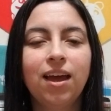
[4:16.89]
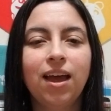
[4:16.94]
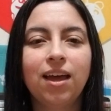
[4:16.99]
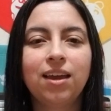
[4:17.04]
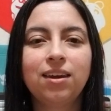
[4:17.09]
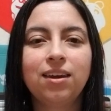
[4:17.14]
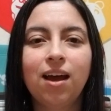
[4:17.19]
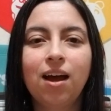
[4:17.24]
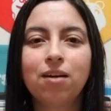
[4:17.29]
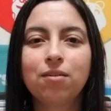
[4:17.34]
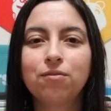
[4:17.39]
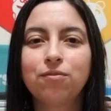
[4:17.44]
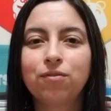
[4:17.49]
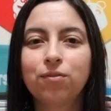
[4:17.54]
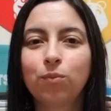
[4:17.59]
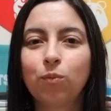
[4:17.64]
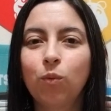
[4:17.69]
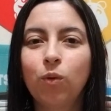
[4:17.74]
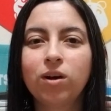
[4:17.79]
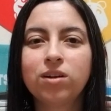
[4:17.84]
and not
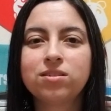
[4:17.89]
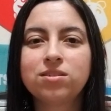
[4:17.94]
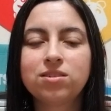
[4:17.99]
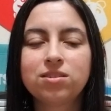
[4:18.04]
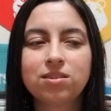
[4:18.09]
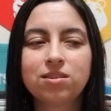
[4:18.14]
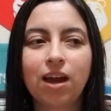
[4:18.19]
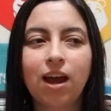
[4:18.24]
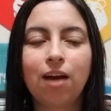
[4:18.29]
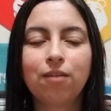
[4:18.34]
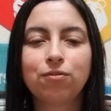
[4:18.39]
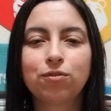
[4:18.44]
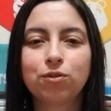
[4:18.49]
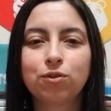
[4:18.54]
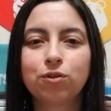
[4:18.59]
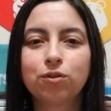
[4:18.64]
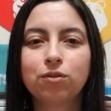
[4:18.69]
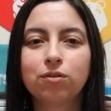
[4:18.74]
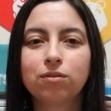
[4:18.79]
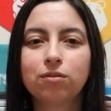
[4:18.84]
once
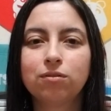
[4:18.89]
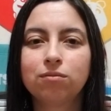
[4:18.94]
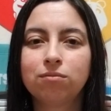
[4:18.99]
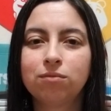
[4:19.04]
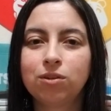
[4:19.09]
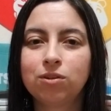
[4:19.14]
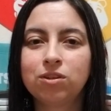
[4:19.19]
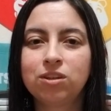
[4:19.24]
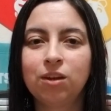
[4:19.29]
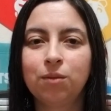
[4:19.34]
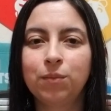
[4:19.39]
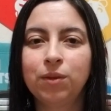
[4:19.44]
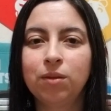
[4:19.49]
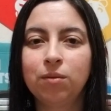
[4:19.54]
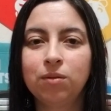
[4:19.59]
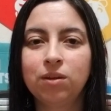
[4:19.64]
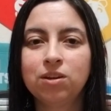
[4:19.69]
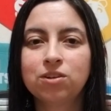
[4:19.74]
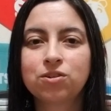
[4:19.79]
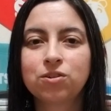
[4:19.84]
after you see them in
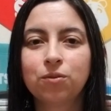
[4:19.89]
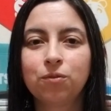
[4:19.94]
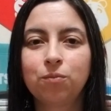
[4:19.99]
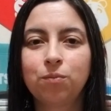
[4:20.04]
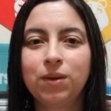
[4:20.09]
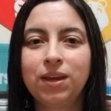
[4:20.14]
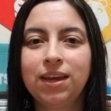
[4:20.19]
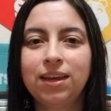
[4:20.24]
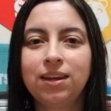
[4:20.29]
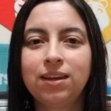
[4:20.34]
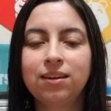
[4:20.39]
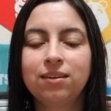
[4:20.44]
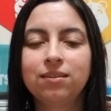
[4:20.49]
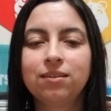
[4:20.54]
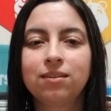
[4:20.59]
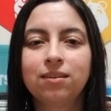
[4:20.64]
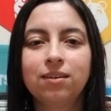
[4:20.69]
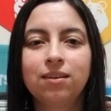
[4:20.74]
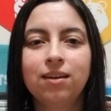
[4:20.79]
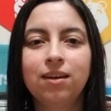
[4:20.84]
the initial
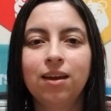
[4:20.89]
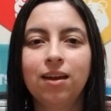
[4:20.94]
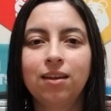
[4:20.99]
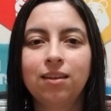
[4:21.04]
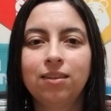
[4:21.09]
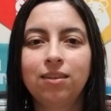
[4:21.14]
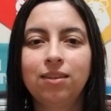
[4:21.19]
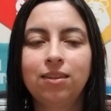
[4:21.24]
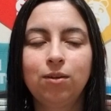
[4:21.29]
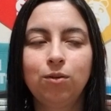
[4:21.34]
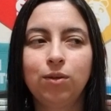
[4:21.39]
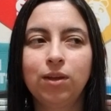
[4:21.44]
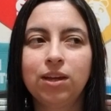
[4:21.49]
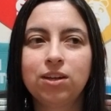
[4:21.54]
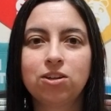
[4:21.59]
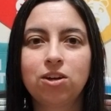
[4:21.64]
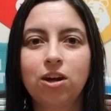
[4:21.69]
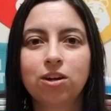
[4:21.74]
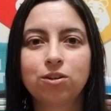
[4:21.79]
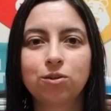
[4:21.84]
beginning do
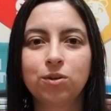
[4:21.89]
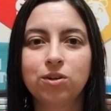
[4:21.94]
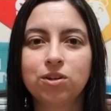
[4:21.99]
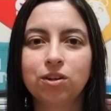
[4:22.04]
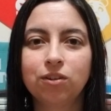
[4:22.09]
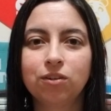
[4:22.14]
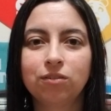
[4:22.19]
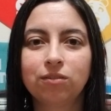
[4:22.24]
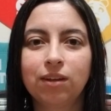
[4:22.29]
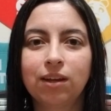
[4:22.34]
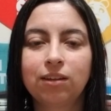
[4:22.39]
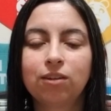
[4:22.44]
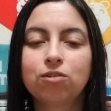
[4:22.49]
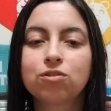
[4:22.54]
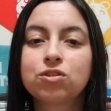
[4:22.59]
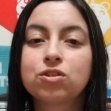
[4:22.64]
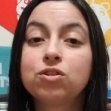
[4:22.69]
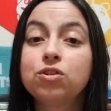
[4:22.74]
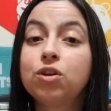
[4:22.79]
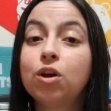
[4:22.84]
they talk to each other. Like,
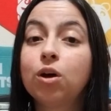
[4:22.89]
there's